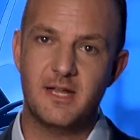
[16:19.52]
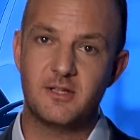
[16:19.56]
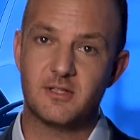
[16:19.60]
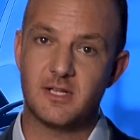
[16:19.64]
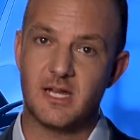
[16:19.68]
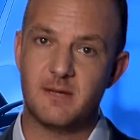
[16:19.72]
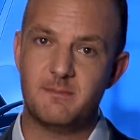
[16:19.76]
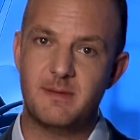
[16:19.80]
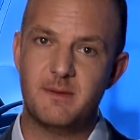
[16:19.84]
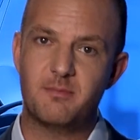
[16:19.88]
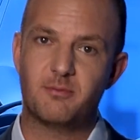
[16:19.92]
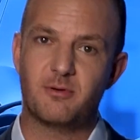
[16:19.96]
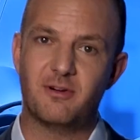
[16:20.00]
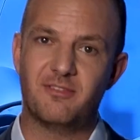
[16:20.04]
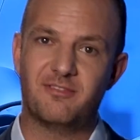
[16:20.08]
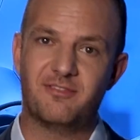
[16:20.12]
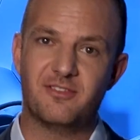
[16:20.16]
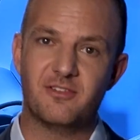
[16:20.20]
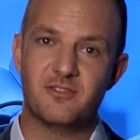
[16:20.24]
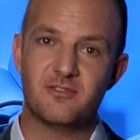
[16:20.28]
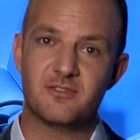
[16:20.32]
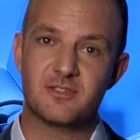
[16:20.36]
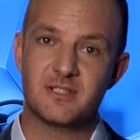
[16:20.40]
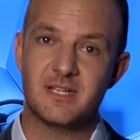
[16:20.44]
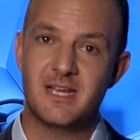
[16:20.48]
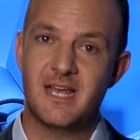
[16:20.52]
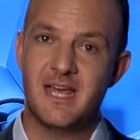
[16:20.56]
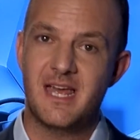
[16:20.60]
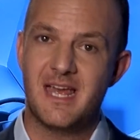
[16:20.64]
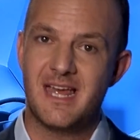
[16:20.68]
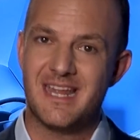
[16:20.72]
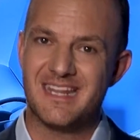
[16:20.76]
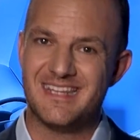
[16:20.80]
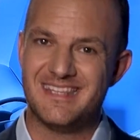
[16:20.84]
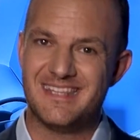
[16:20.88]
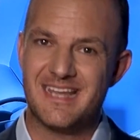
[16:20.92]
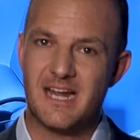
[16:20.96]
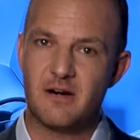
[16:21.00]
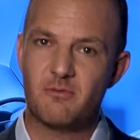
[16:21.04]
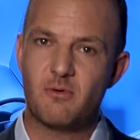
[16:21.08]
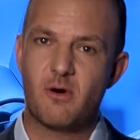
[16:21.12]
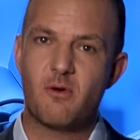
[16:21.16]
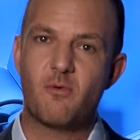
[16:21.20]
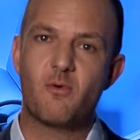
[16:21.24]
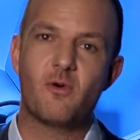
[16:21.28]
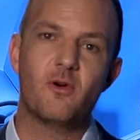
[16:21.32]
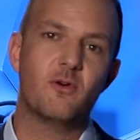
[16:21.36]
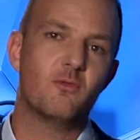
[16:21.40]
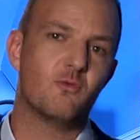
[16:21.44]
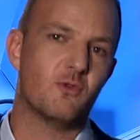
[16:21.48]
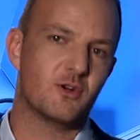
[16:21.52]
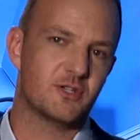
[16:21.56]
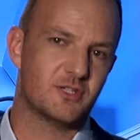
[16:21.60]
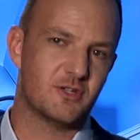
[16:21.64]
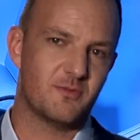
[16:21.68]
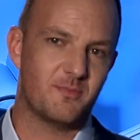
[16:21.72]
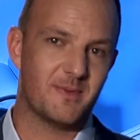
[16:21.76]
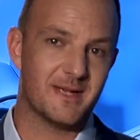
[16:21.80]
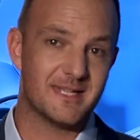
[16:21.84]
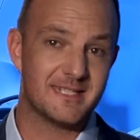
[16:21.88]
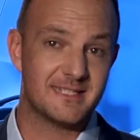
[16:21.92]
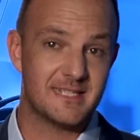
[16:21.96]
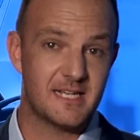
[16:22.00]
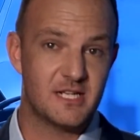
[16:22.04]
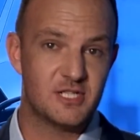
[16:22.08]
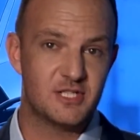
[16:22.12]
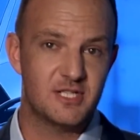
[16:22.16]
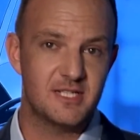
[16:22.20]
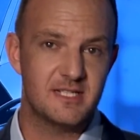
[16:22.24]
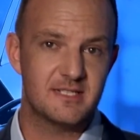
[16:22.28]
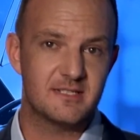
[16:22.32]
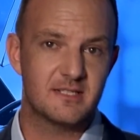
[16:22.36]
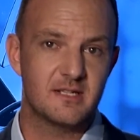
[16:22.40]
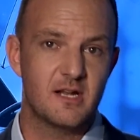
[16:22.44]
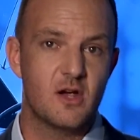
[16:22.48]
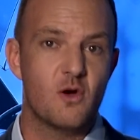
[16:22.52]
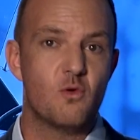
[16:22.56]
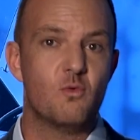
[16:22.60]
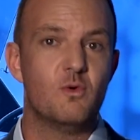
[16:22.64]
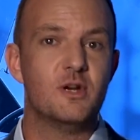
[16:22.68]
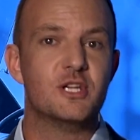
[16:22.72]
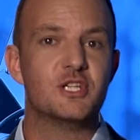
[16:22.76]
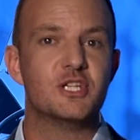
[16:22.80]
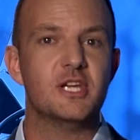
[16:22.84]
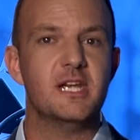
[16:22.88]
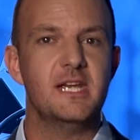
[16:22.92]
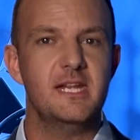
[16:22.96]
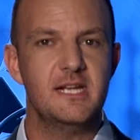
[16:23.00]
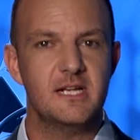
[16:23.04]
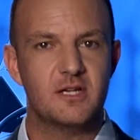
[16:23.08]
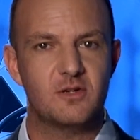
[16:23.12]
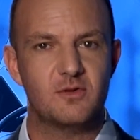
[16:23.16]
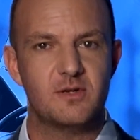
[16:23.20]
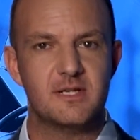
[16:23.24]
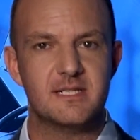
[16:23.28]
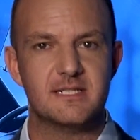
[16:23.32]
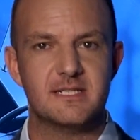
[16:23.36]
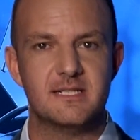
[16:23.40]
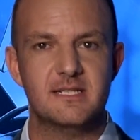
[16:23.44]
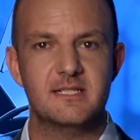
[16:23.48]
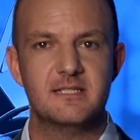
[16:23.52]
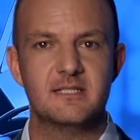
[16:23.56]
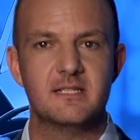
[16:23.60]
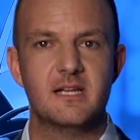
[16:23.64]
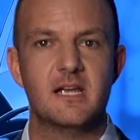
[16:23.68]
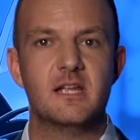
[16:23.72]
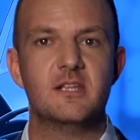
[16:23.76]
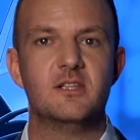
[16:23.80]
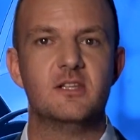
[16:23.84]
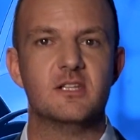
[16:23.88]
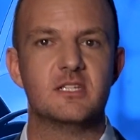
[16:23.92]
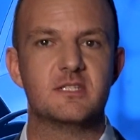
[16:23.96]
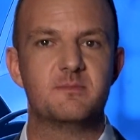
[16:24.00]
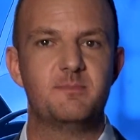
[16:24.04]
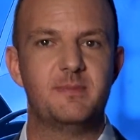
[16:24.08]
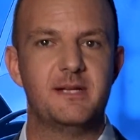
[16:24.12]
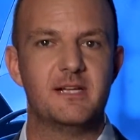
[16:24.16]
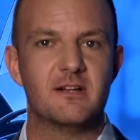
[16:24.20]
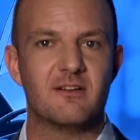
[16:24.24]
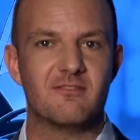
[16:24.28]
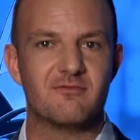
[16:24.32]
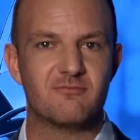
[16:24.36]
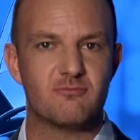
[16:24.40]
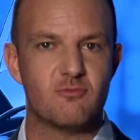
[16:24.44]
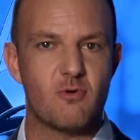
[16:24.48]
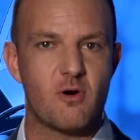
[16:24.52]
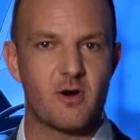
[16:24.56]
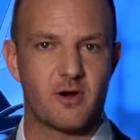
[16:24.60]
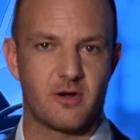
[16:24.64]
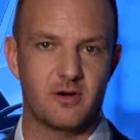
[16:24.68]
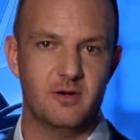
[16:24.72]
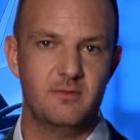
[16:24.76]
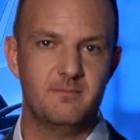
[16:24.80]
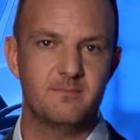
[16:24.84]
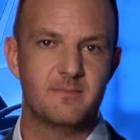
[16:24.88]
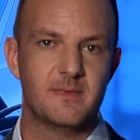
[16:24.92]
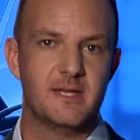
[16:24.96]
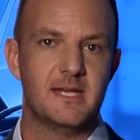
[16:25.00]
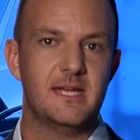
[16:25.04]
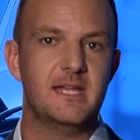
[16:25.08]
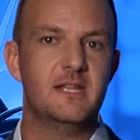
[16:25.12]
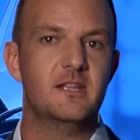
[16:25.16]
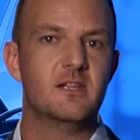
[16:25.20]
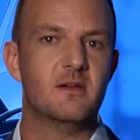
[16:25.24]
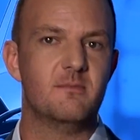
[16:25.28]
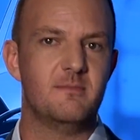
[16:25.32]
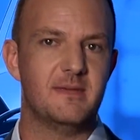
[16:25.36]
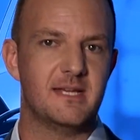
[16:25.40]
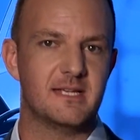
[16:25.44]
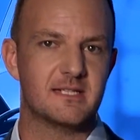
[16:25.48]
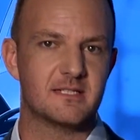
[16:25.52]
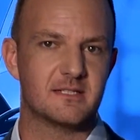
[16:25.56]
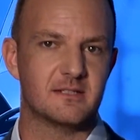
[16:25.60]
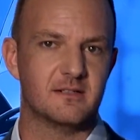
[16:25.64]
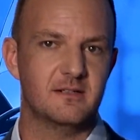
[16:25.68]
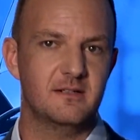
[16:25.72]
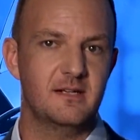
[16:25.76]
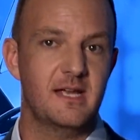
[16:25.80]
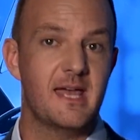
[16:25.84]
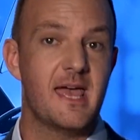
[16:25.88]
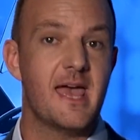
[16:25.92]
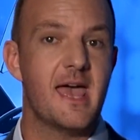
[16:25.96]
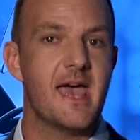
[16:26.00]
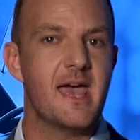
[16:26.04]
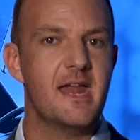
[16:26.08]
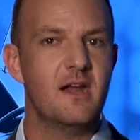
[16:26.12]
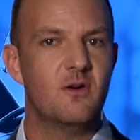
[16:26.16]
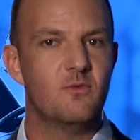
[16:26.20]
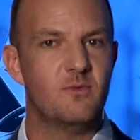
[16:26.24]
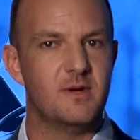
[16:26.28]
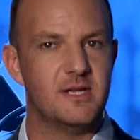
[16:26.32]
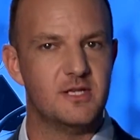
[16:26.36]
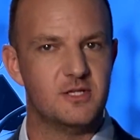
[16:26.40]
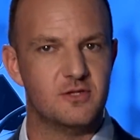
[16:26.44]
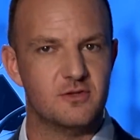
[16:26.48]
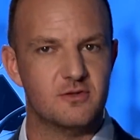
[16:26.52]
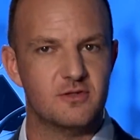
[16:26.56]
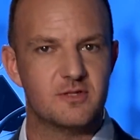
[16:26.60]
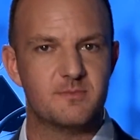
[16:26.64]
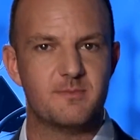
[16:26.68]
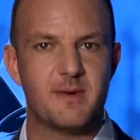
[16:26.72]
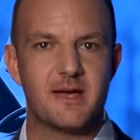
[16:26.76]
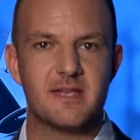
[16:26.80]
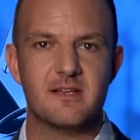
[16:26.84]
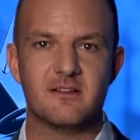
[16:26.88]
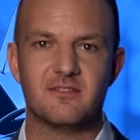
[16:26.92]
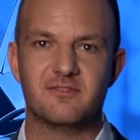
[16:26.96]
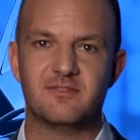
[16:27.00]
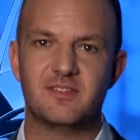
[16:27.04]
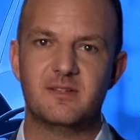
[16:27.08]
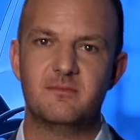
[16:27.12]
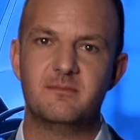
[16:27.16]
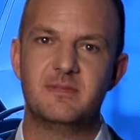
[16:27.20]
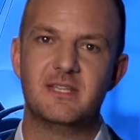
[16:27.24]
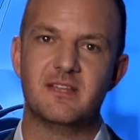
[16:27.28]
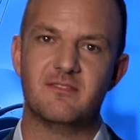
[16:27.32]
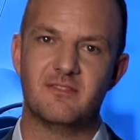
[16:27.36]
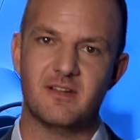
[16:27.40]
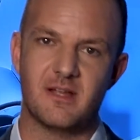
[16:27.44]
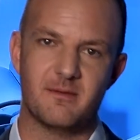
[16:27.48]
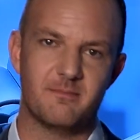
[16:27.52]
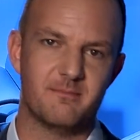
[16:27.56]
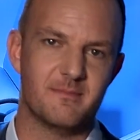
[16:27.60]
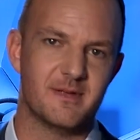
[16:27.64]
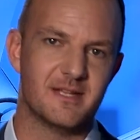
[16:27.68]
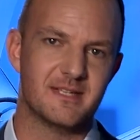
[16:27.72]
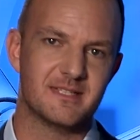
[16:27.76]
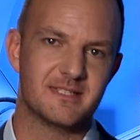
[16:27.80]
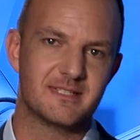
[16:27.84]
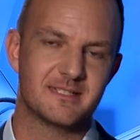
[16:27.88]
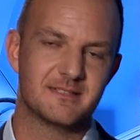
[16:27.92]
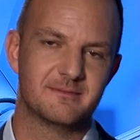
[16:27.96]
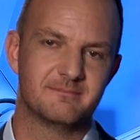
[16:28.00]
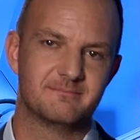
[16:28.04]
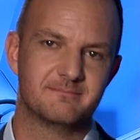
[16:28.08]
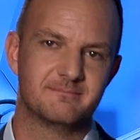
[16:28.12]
Delabie prefers narrower water passages, which increases the speed of water in the mixer and reduces biofilm development.